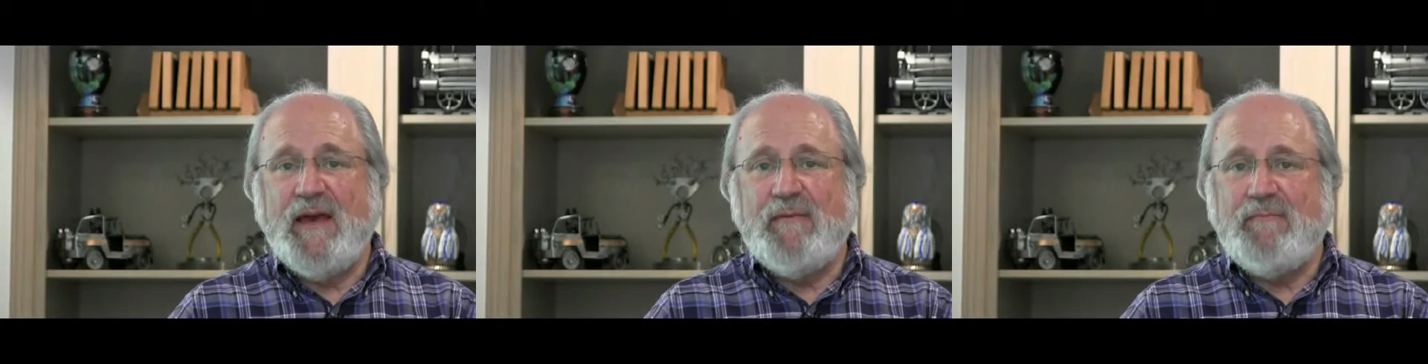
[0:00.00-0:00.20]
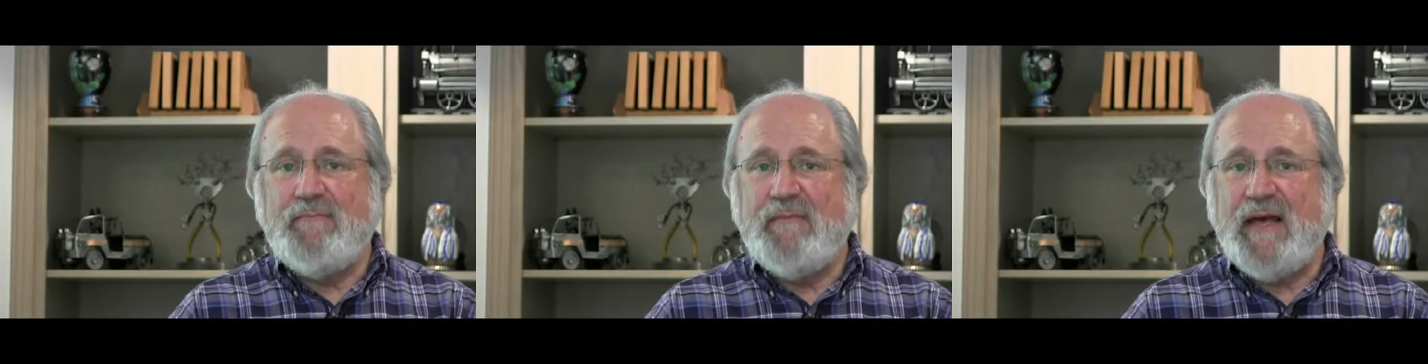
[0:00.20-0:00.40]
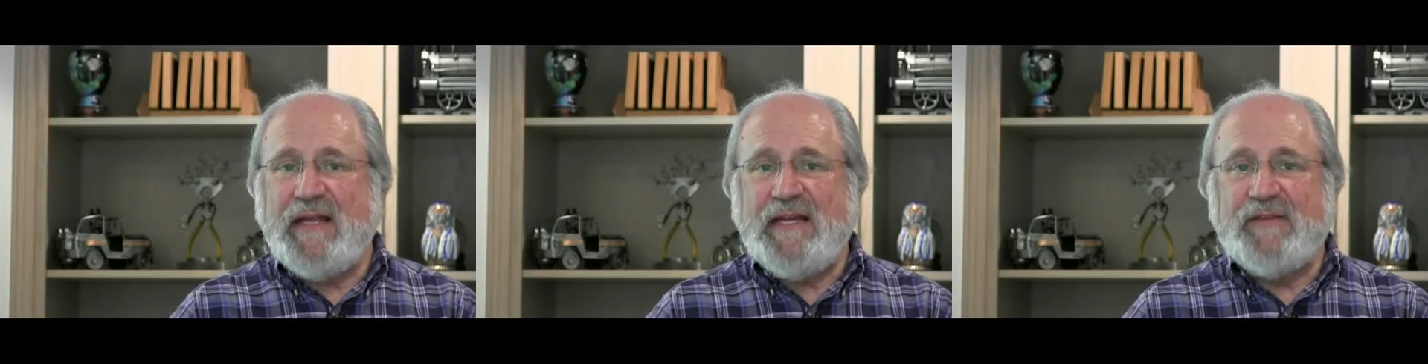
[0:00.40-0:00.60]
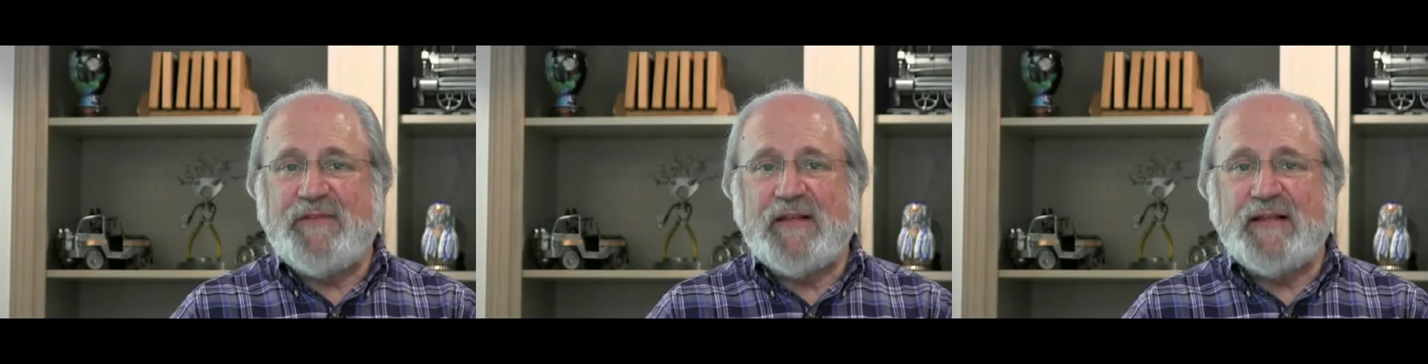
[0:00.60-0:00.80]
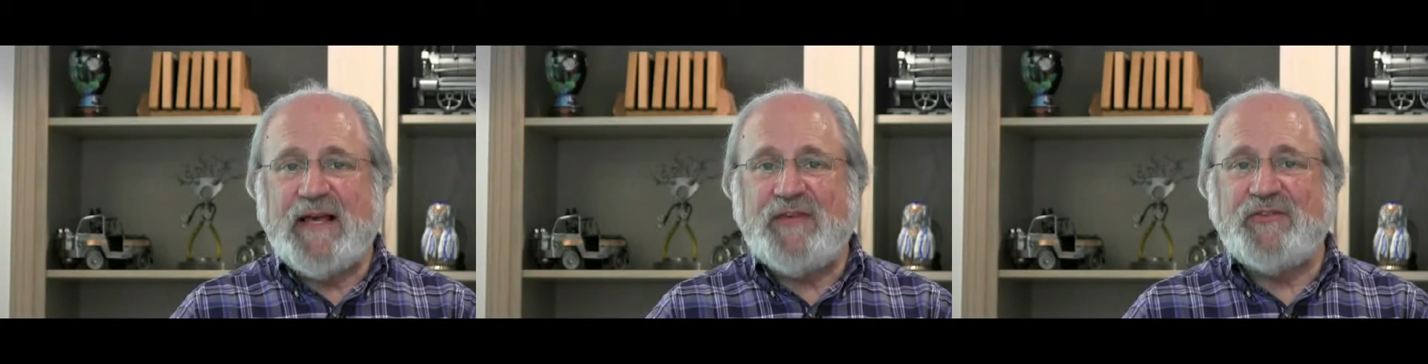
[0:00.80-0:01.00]
Many of
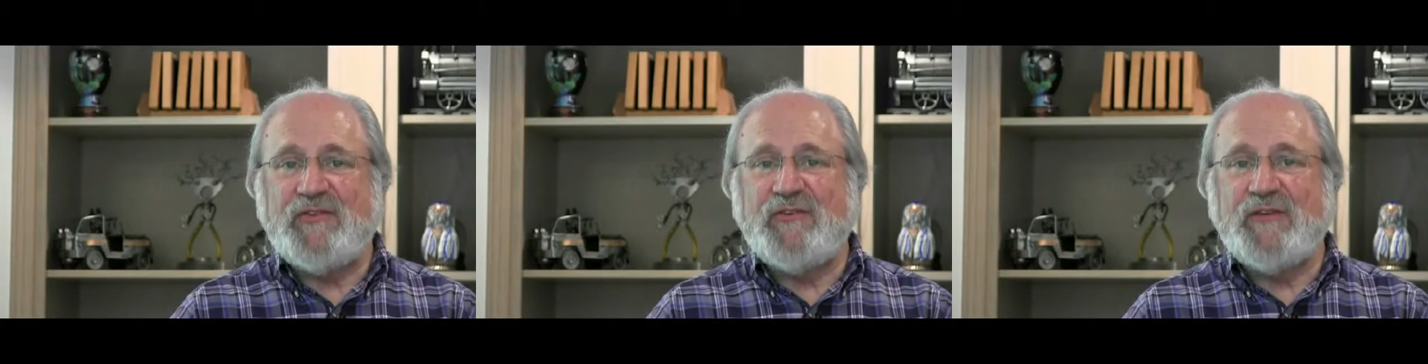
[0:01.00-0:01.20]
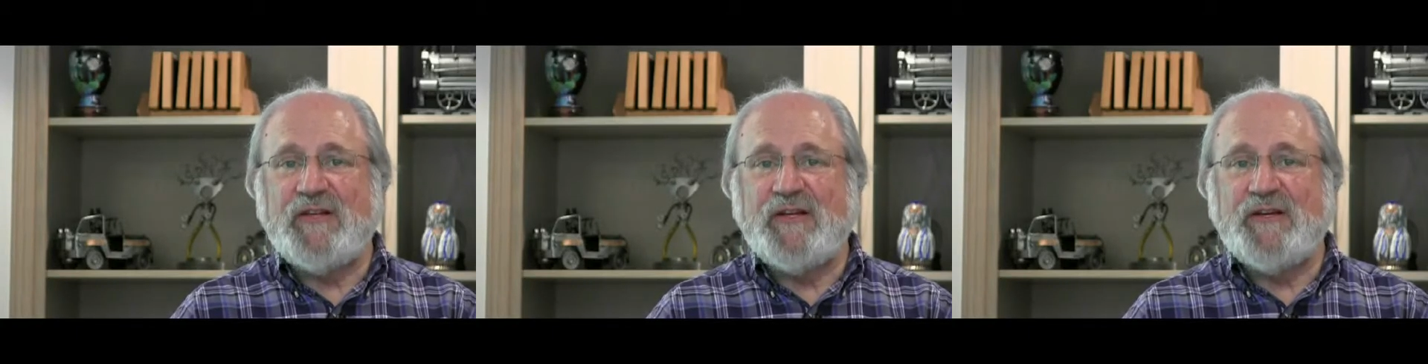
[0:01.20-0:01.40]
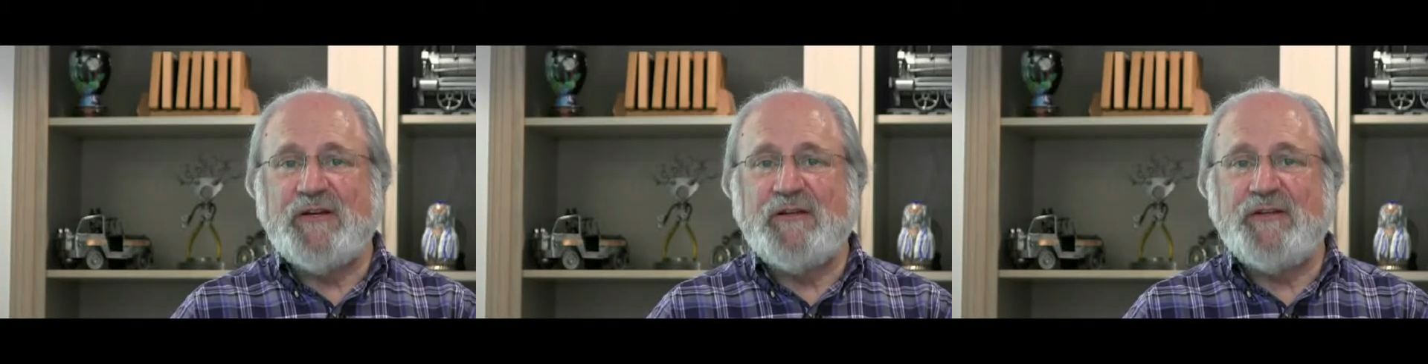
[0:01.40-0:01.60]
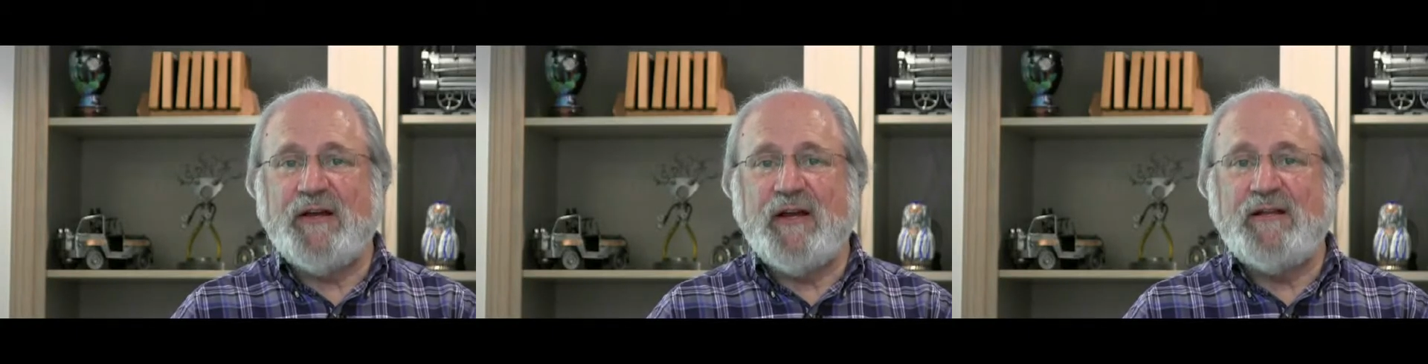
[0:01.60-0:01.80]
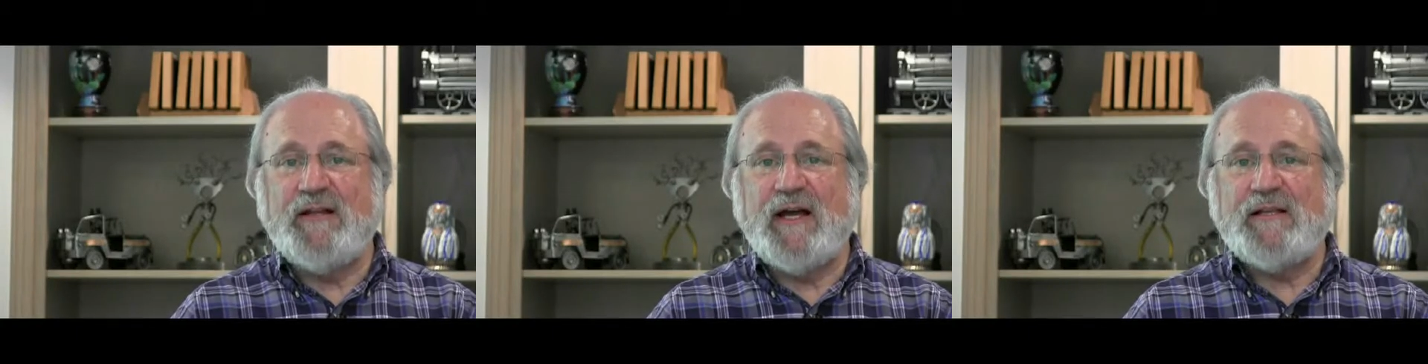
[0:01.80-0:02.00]
the lessons learned
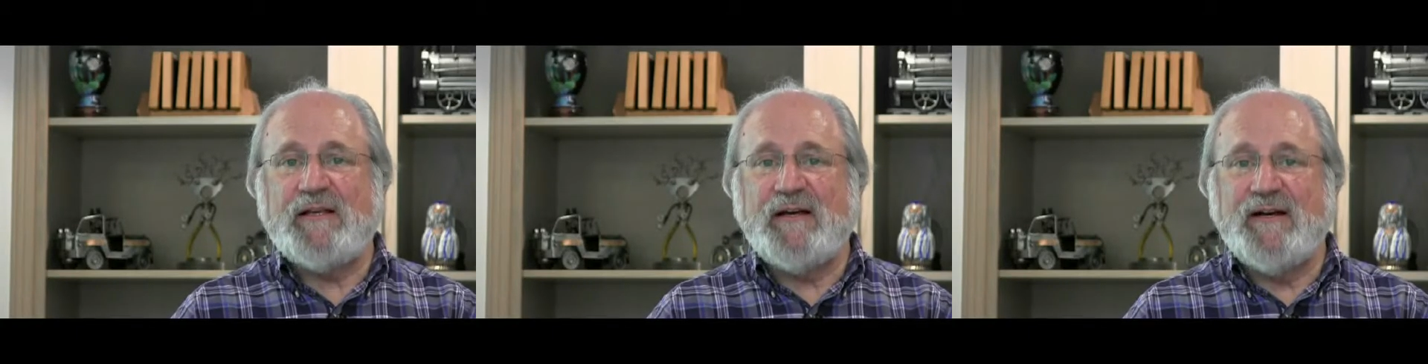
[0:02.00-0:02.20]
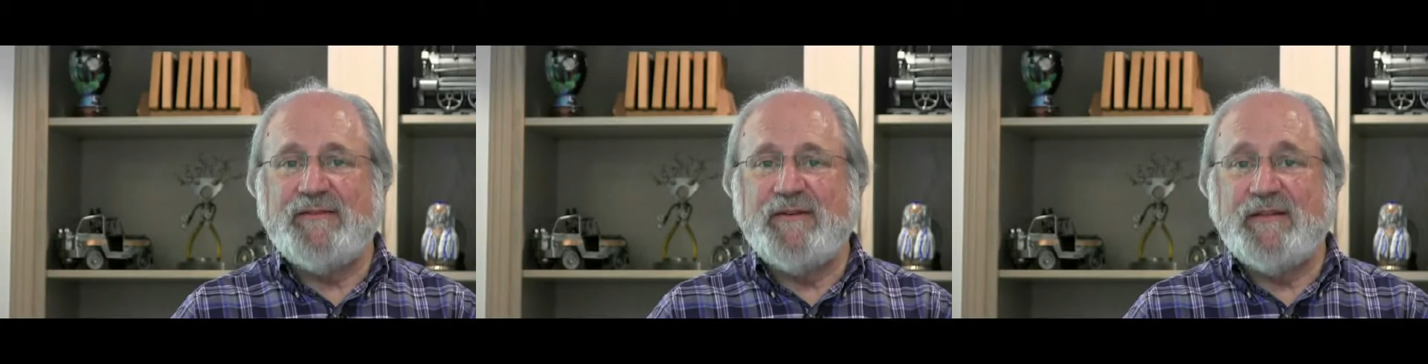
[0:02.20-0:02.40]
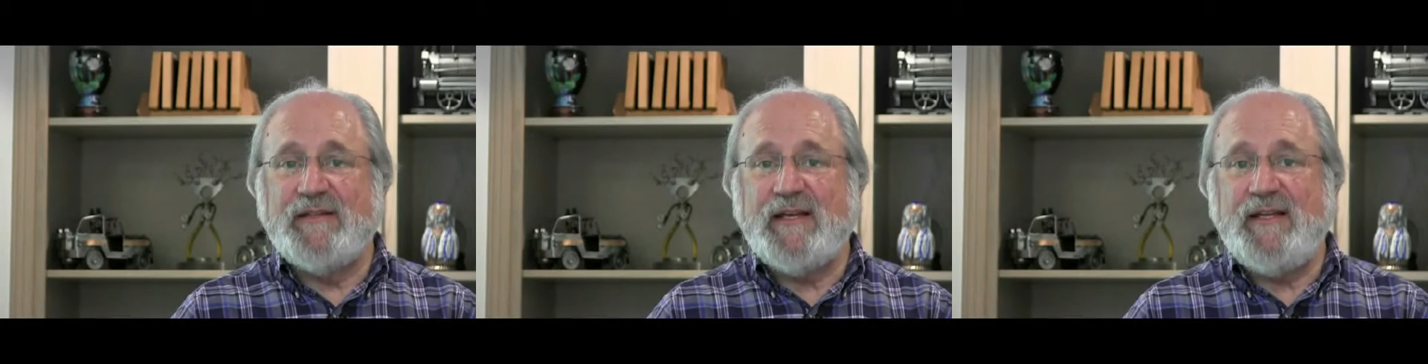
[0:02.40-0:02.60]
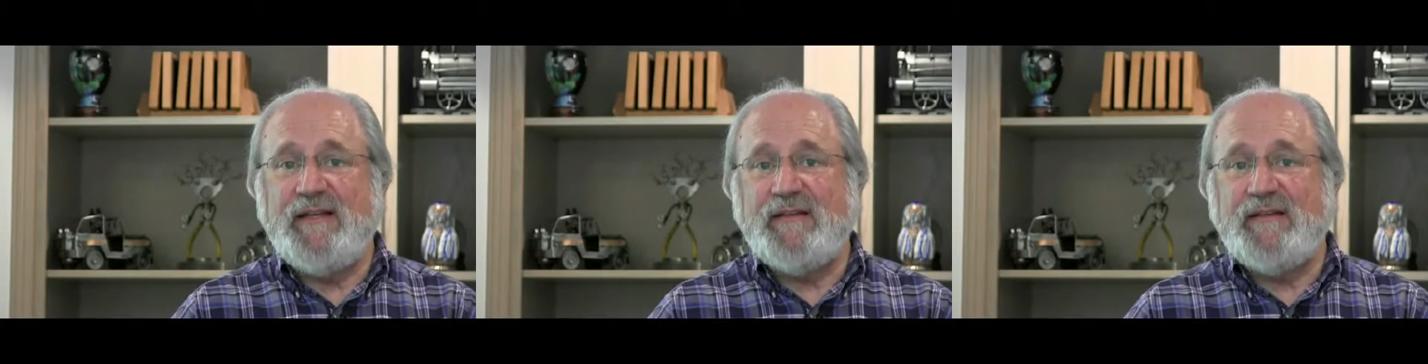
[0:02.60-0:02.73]
are not covered in any